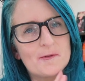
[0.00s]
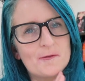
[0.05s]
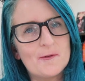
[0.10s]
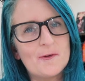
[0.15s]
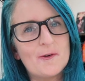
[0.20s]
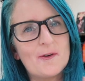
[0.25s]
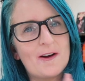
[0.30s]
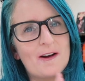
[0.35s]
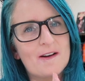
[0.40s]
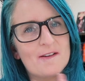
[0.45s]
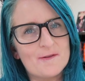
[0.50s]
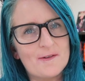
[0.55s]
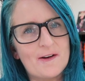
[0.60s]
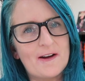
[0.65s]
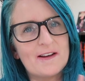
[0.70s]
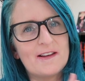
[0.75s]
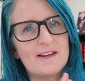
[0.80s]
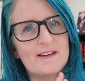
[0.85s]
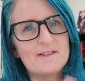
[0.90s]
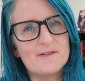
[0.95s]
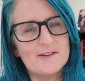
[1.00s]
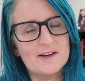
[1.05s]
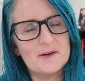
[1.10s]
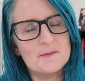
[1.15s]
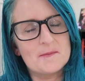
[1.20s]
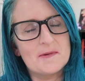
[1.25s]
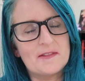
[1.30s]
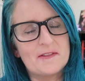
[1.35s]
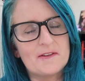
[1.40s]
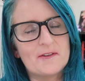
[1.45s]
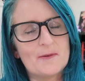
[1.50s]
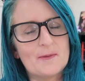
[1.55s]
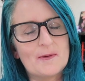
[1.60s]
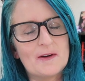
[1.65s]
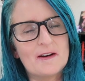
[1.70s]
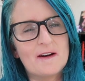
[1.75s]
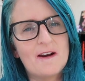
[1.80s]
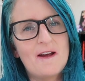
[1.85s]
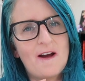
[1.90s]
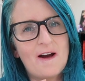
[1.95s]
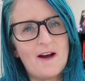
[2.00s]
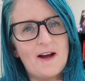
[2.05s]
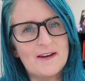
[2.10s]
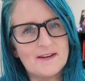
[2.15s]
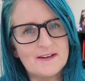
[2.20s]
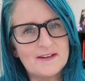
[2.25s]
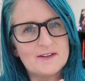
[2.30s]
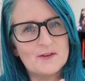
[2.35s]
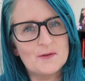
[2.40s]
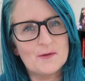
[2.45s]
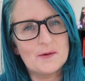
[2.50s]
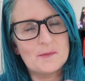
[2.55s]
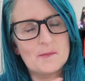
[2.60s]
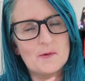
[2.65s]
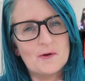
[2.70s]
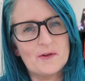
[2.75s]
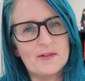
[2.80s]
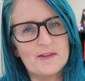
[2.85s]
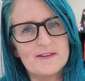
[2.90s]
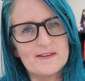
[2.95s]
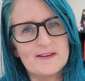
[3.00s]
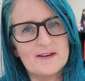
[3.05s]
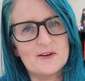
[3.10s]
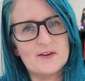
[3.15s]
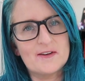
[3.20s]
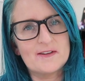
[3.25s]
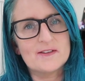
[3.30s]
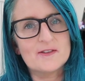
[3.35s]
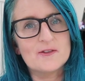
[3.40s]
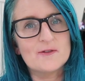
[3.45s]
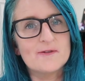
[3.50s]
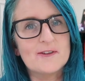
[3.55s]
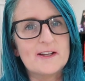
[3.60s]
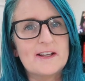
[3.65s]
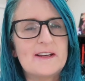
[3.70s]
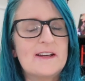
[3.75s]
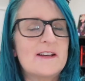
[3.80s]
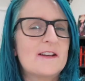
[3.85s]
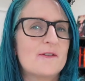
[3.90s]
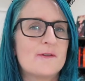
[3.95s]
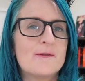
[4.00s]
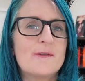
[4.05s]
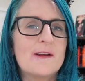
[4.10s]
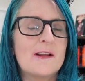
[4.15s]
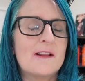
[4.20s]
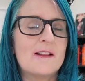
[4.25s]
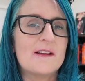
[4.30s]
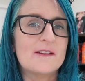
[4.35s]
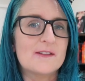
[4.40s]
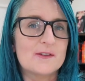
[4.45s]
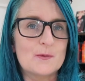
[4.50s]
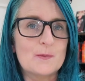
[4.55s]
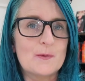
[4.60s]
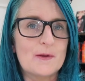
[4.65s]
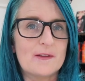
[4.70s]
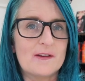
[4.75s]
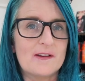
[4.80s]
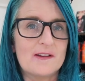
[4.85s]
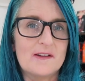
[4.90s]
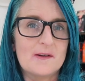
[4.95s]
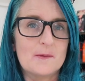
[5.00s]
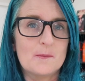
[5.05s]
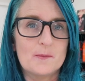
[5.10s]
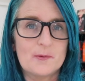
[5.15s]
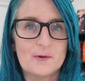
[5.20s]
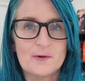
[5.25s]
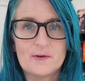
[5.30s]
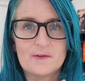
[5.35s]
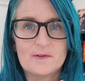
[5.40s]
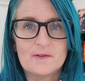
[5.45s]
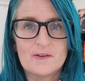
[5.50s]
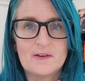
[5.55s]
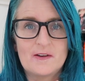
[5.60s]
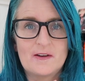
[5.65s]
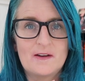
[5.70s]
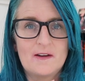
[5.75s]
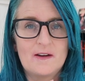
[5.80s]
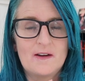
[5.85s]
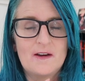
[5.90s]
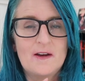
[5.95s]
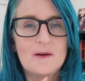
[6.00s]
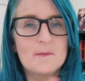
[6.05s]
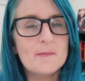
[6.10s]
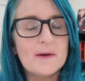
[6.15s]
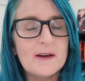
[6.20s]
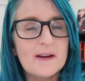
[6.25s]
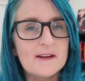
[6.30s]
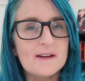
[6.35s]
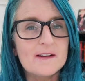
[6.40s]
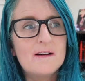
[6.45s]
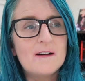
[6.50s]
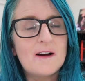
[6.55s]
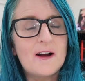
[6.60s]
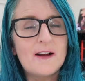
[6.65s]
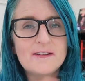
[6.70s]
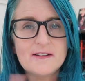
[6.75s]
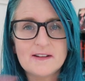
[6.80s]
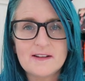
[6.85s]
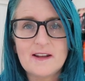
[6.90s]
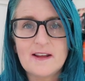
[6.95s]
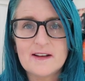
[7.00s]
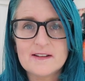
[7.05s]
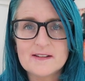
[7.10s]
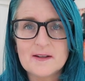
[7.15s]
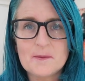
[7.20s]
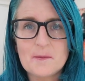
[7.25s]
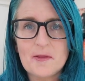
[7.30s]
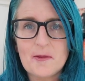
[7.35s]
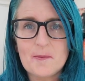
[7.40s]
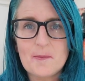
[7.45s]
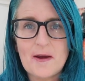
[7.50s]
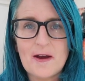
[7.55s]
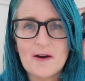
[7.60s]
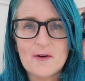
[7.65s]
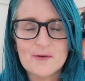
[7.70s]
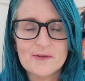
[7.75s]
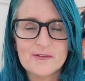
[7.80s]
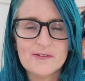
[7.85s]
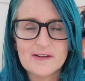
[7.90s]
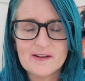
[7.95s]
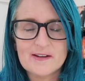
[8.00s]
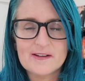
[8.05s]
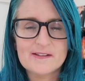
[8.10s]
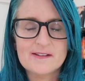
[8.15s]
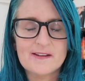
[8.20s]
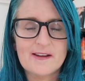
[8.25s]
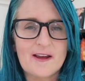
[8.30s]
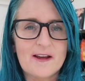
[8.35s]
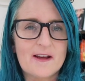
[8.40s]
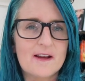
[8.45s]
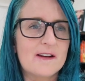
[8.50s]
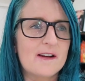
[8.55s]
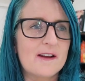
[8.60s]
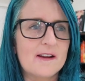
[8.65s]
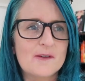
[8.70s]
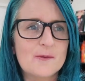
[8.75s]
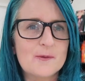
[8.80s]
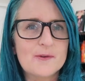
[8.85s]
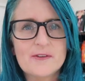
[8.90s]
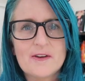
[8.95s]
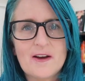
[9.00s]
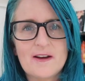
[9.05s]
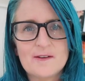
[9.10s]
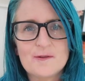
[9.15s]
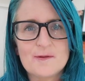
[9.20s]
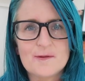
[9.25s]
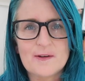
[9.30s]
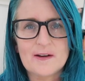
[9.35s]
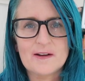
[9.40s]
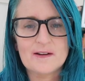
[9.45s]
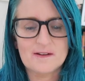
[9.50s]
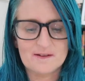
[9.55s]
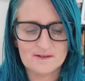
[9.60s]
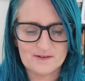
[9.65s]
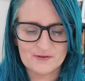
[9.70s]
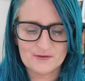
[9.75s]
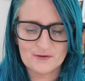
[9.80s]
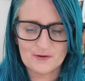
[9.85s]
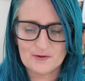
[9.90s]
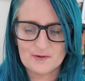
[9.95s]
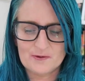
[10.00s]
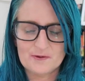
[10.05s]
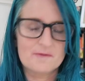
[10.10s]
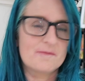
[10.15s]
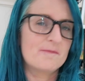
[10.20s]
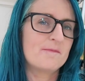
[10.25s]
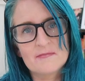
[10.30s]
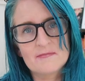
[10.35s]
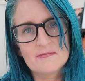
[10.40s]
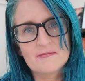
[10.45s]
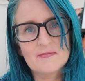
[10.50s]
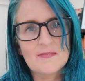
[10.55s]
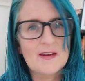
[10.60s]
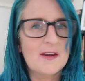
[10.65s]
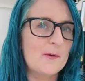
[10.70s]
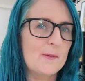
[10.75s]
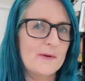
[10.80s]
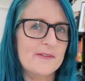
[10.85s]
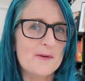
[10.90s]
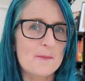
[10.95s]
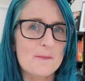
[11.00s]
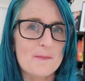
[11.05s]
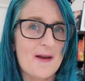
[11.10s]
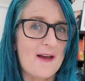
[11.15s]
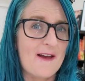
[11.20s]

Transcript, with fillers: before I finally recommend this one, I need to read more of the series to really get a feel as to whether it improves. But I did like some of the powers the kids had and it was kind of fun, so it wasn't